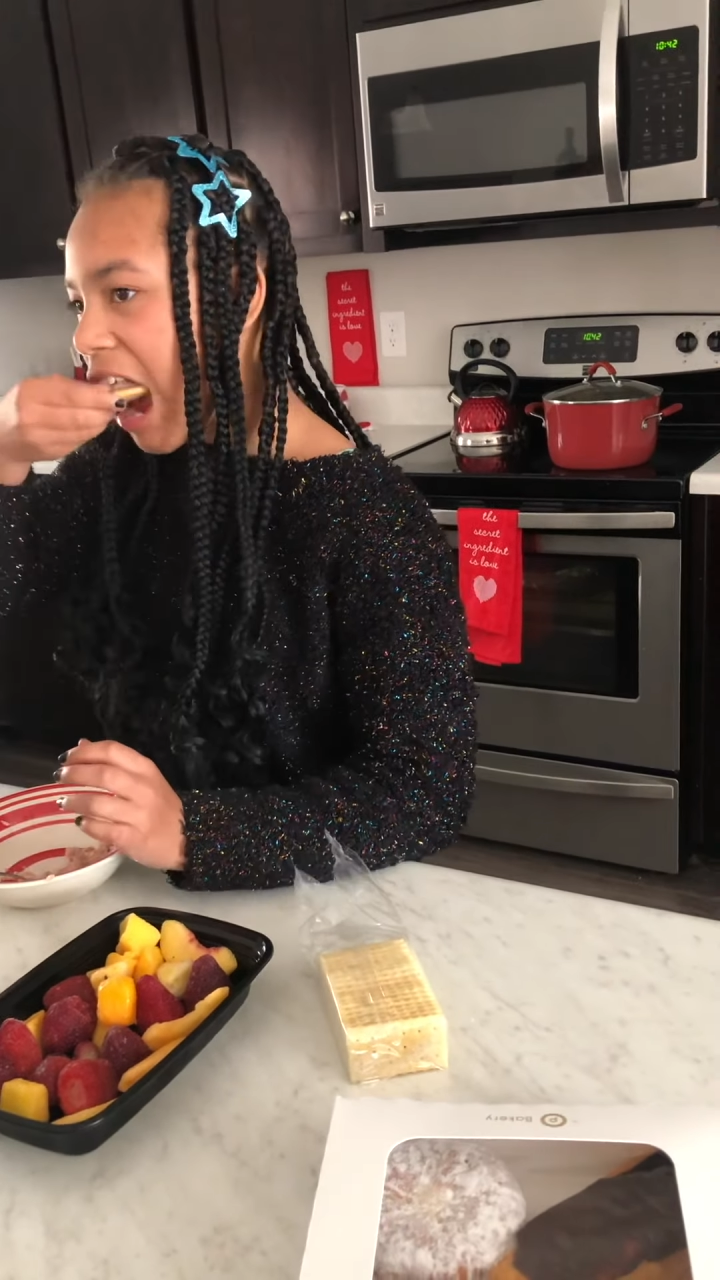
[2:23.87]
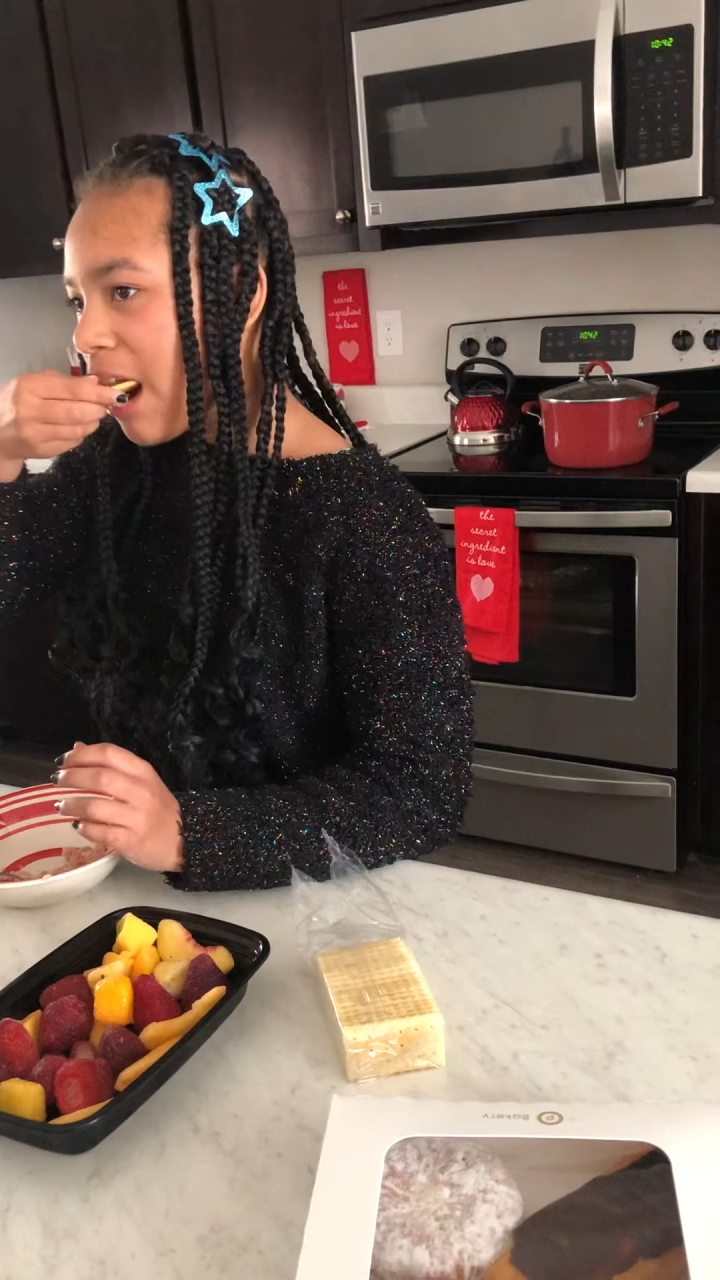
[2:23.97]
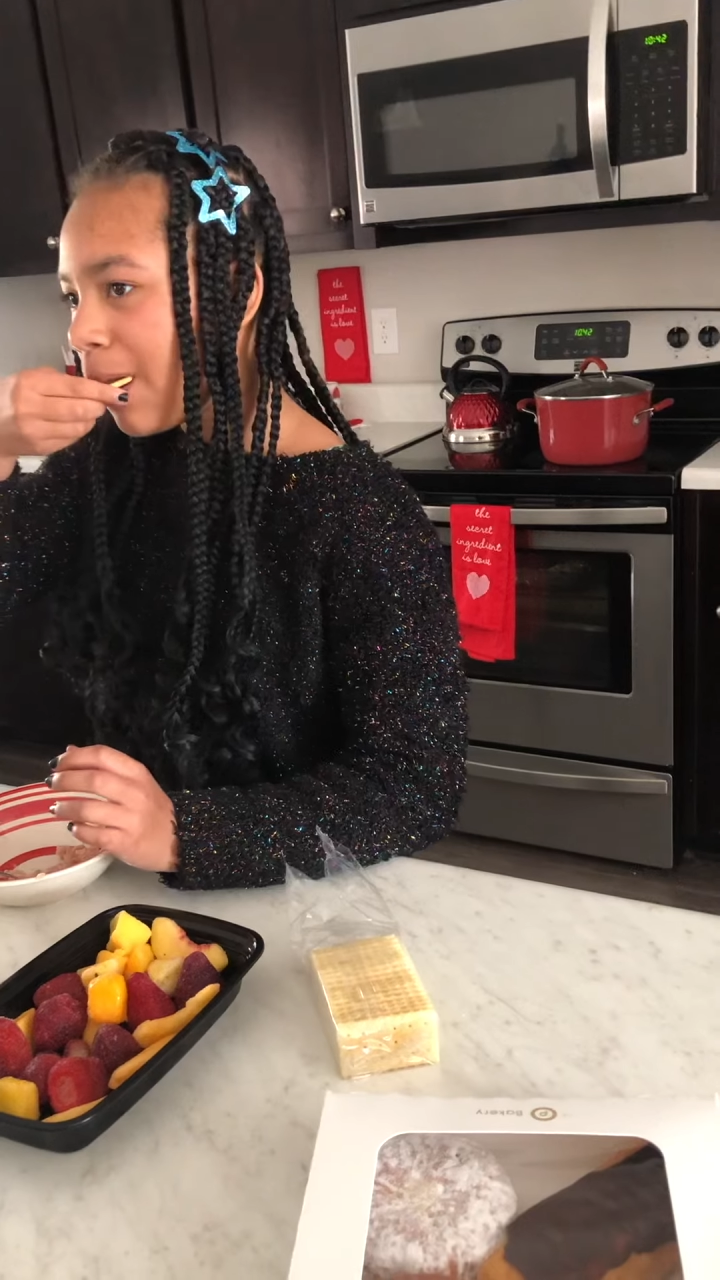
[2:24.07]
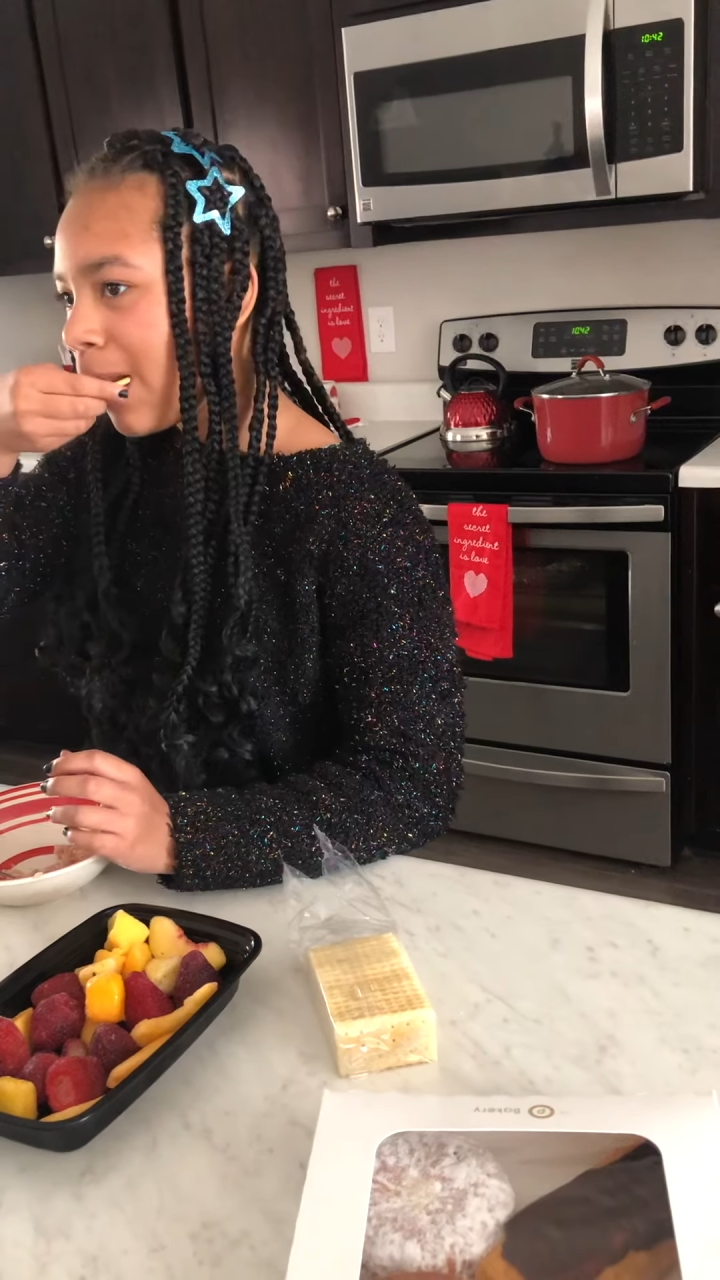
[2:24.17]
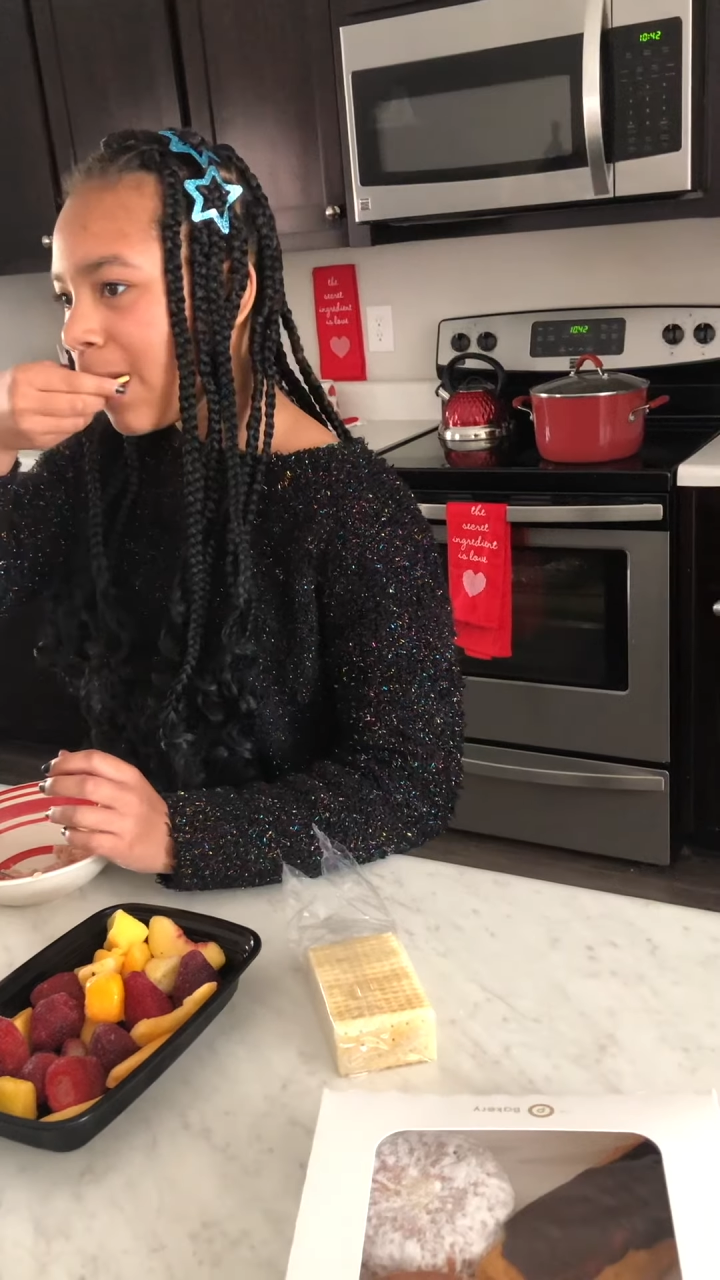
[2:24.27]

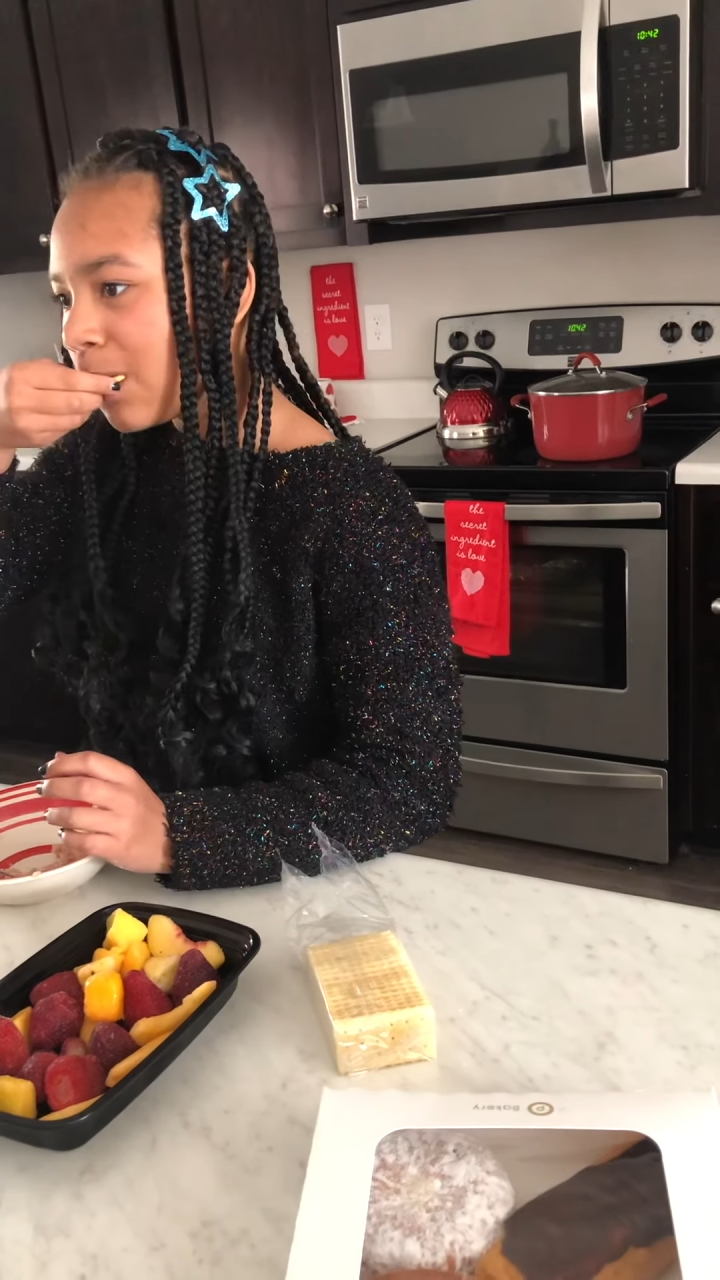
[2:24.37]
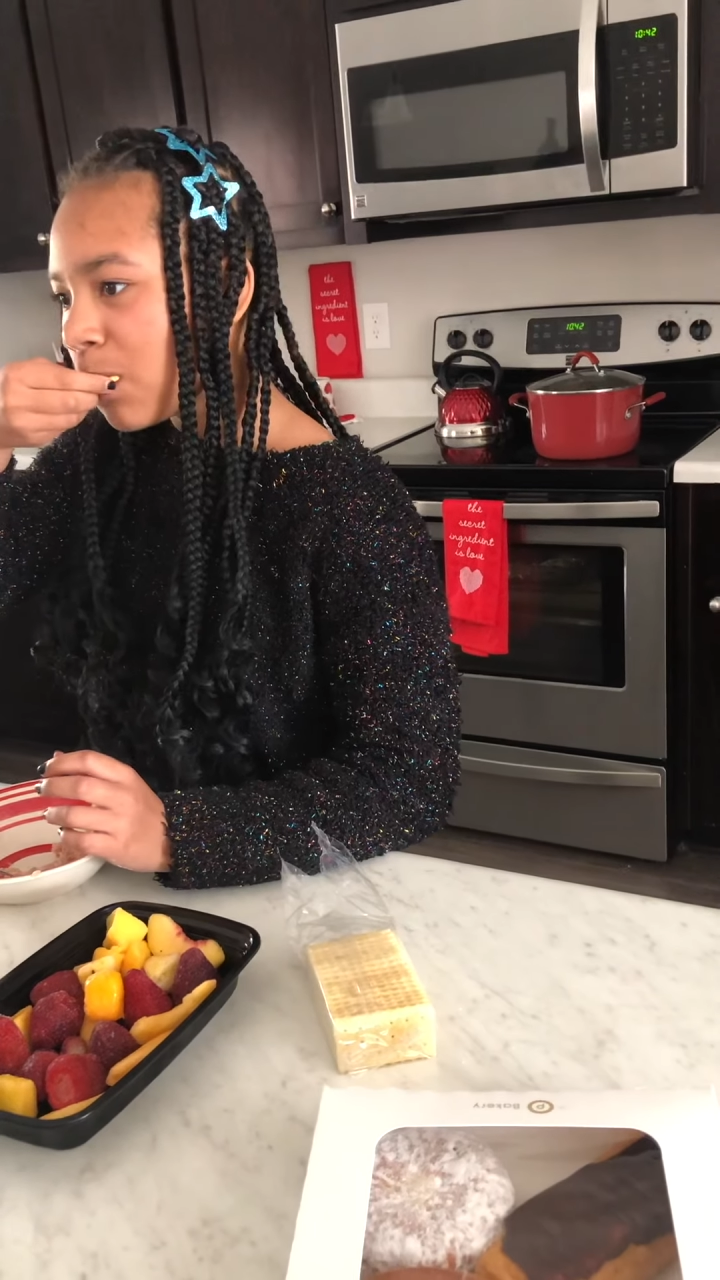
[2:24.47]
they know